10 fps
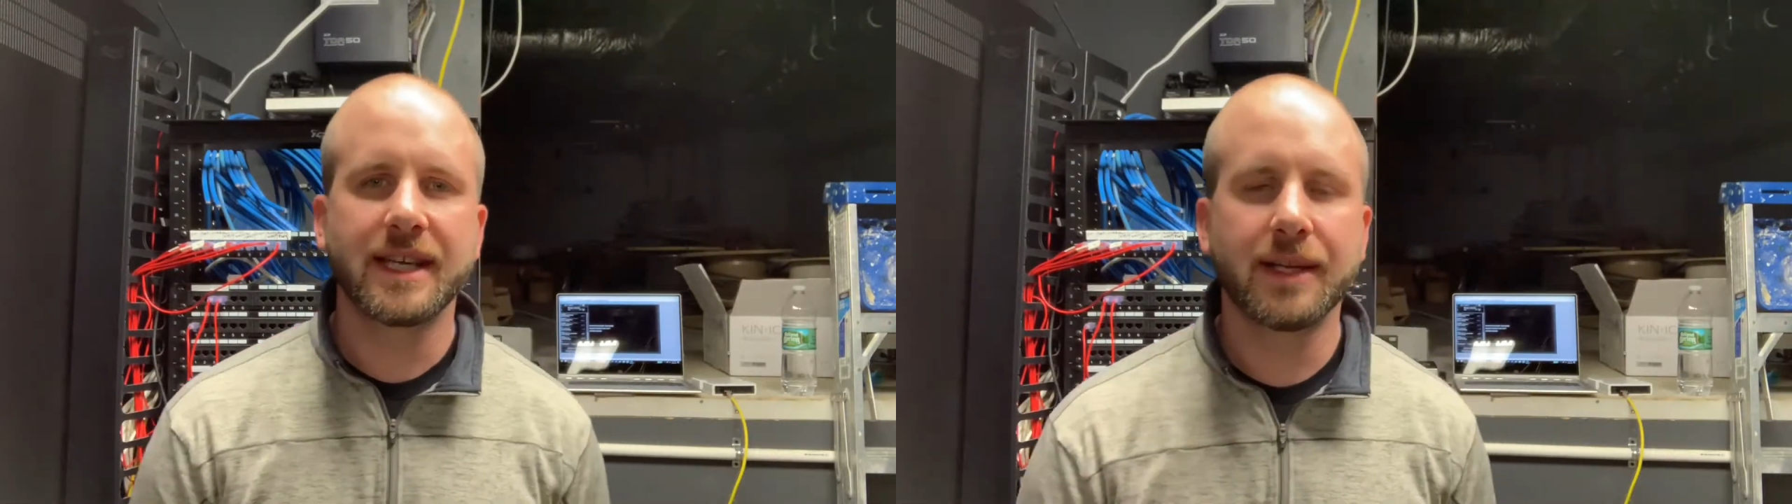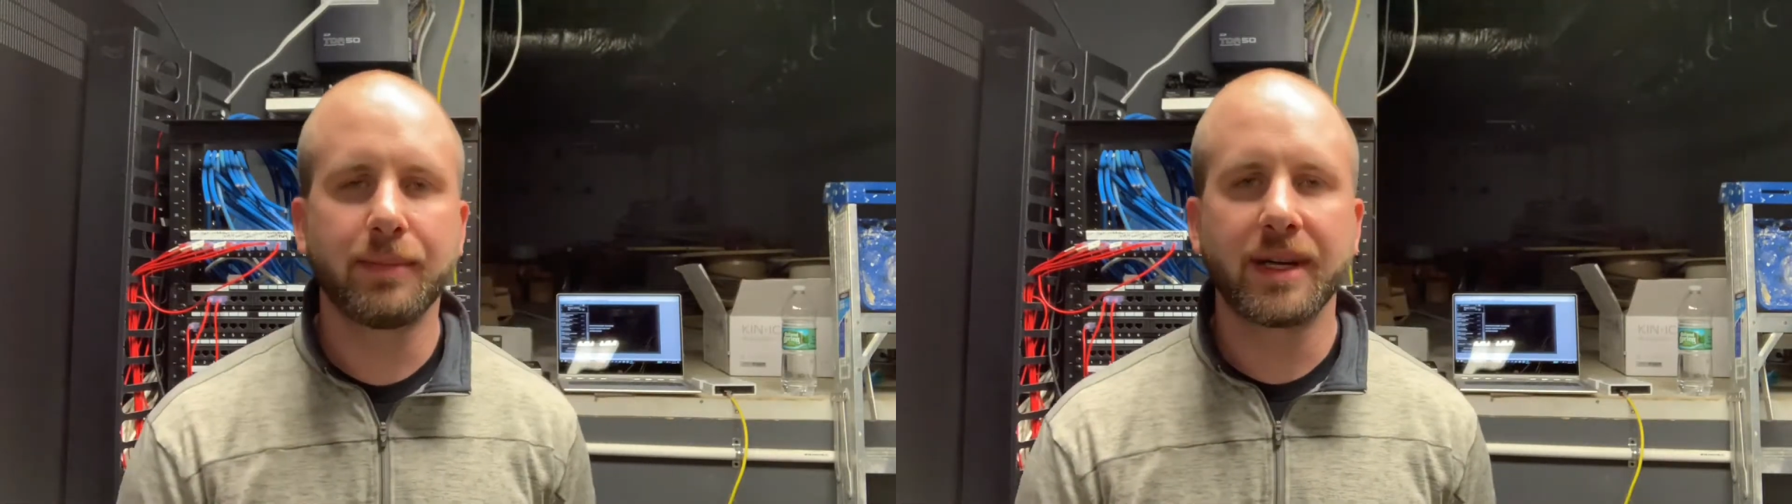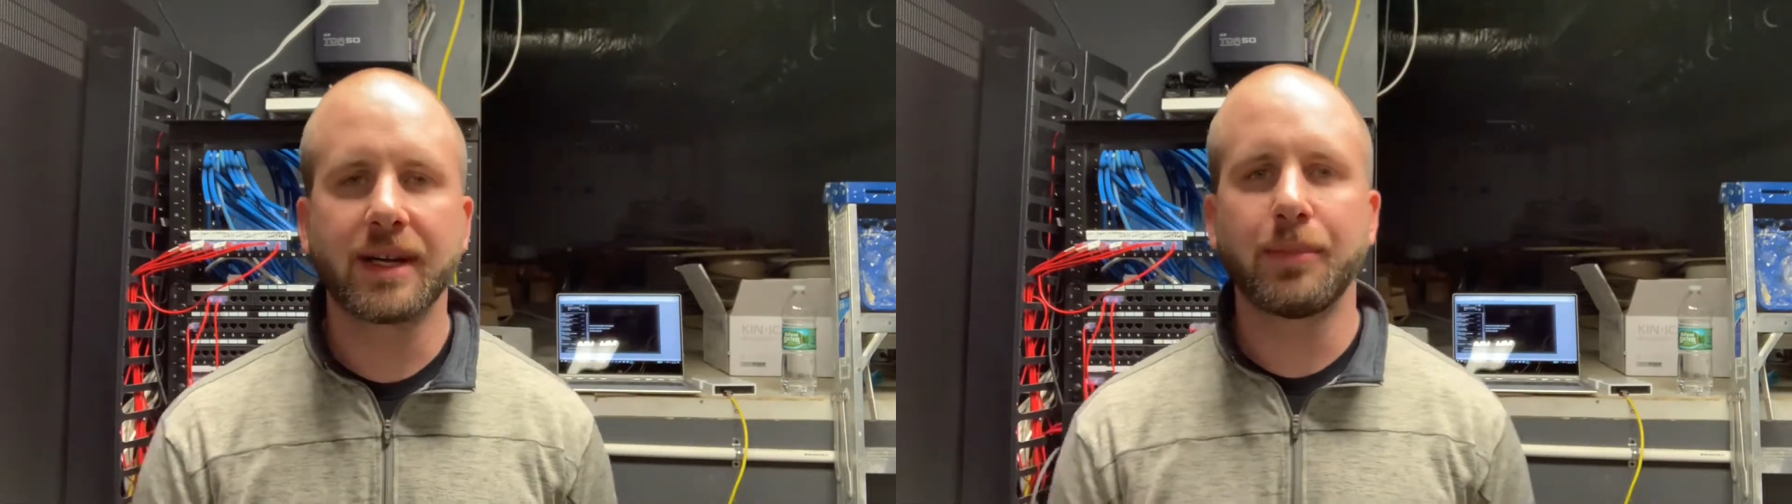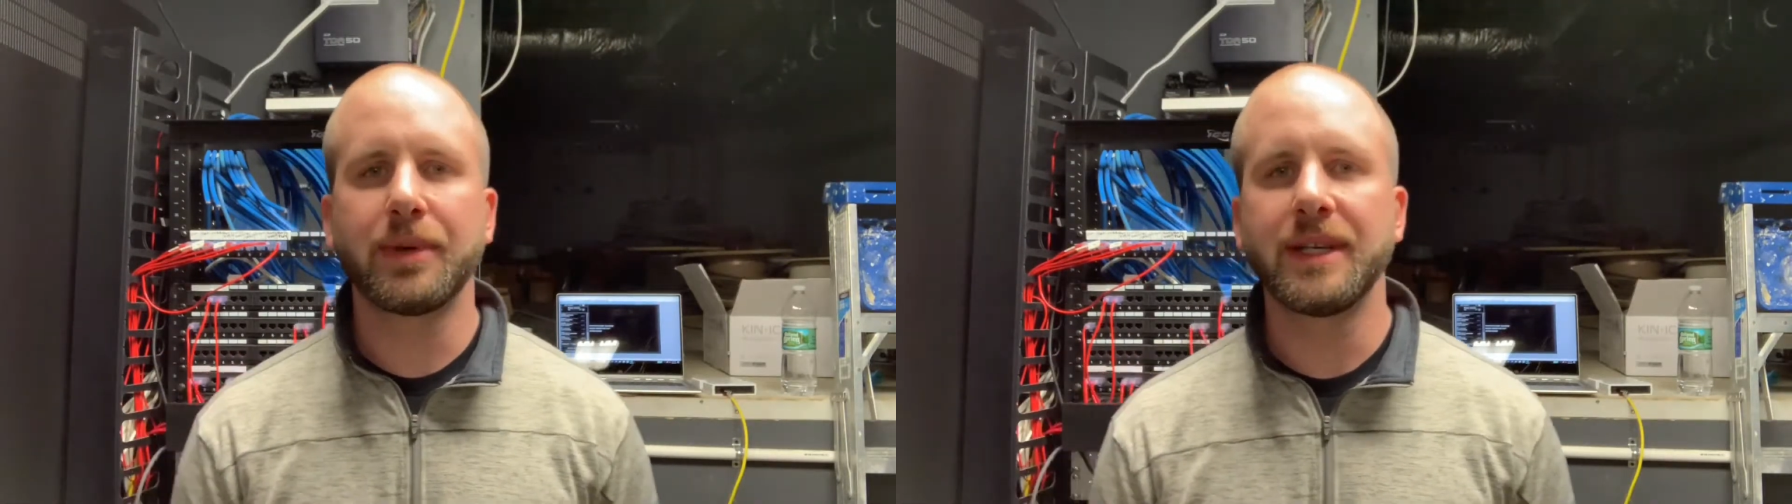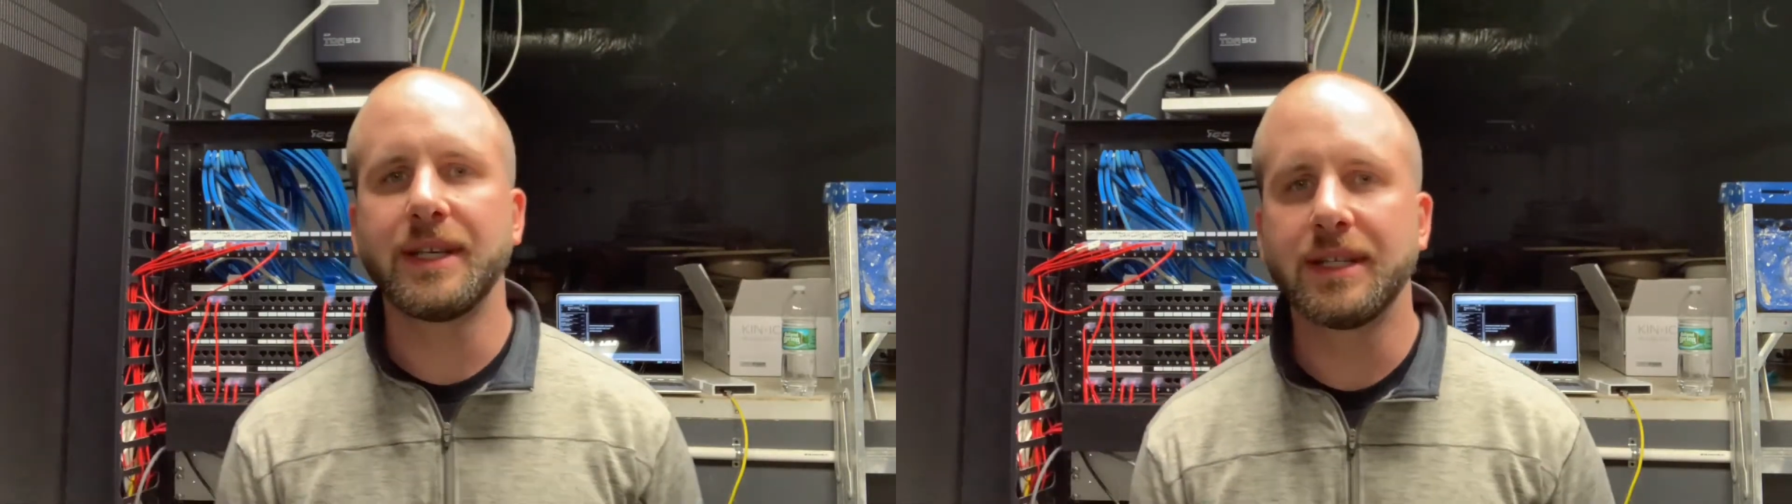and my
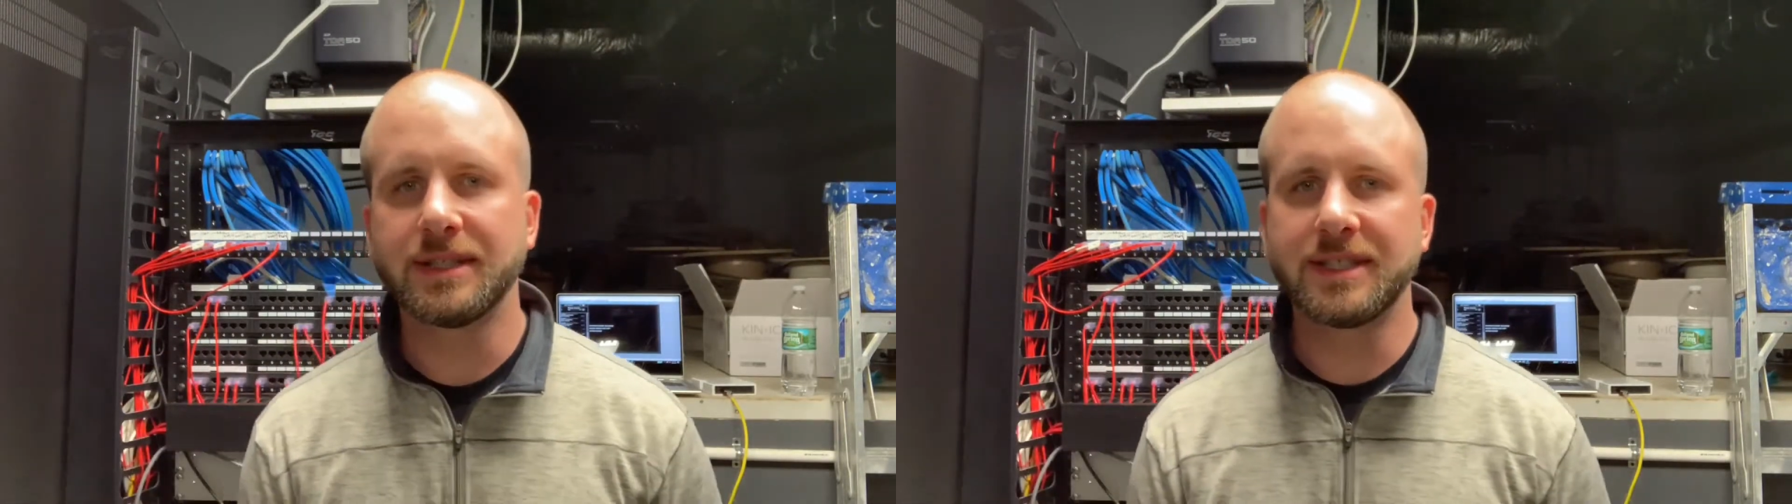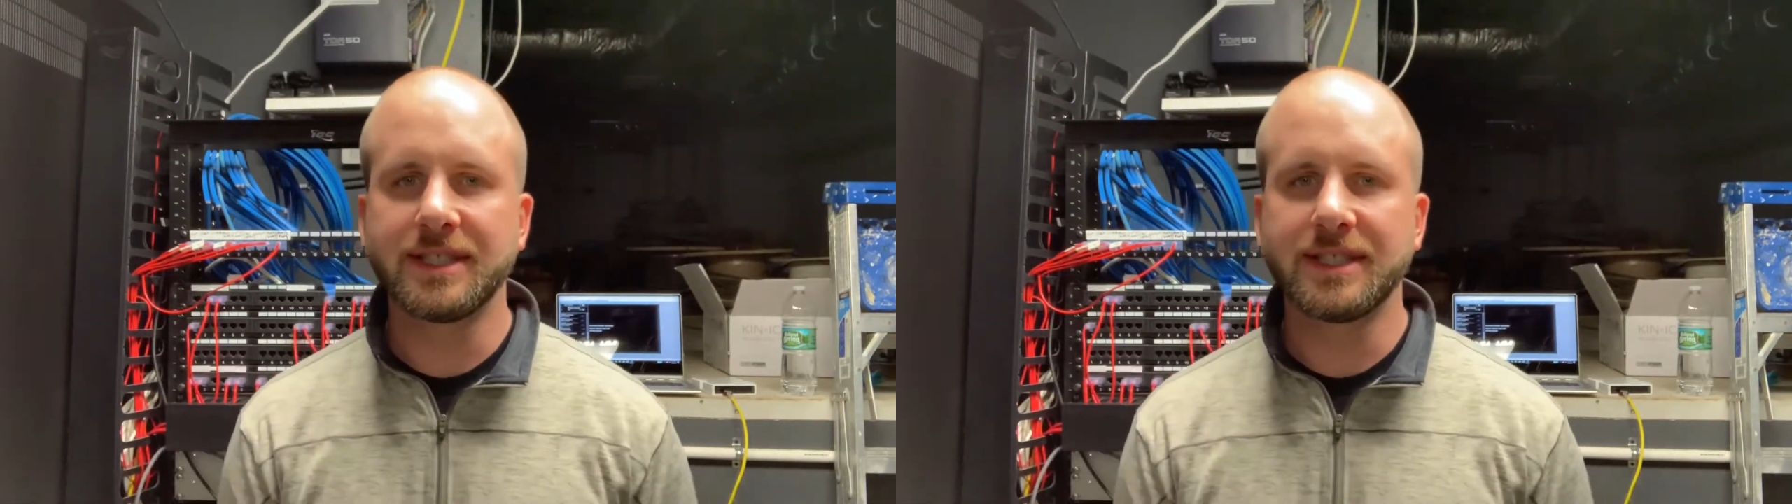company is